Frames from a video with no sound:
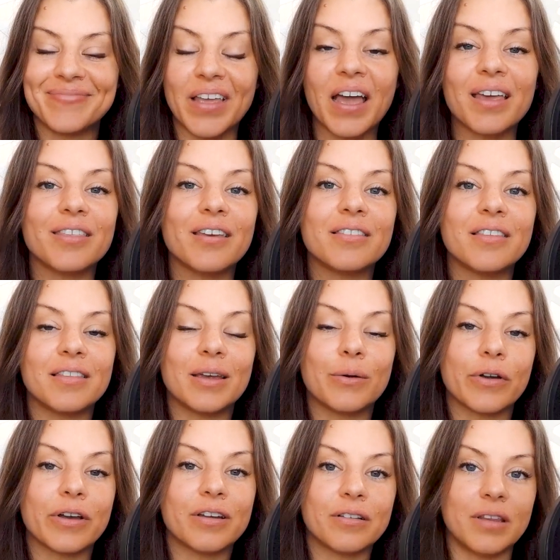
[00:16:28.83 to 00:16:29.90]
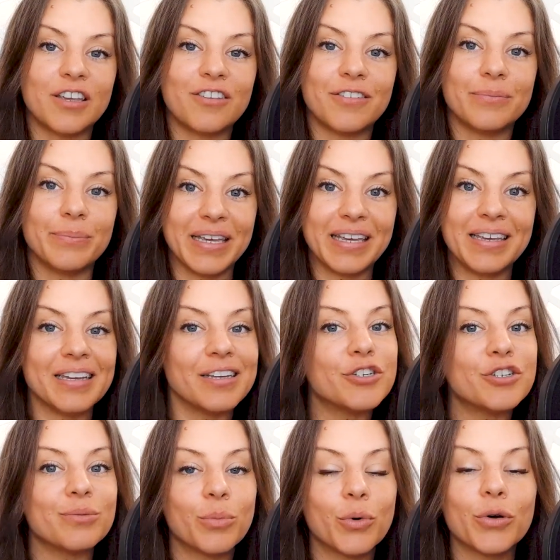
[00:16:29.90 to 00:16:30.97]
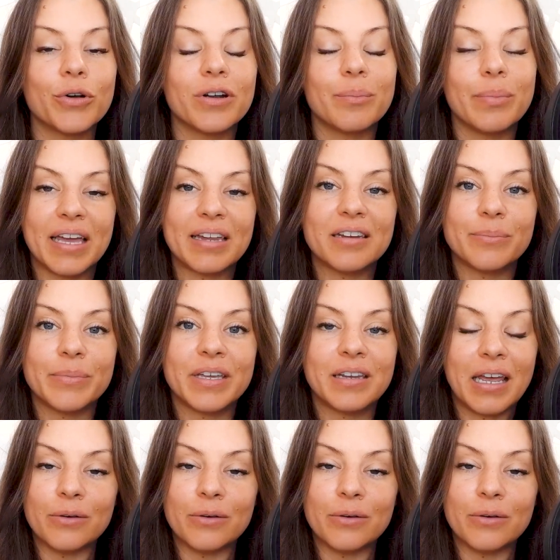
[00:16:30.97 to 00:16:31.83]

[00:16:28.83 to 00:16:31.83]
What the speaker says: I thought that they were going to lead me into more abandonment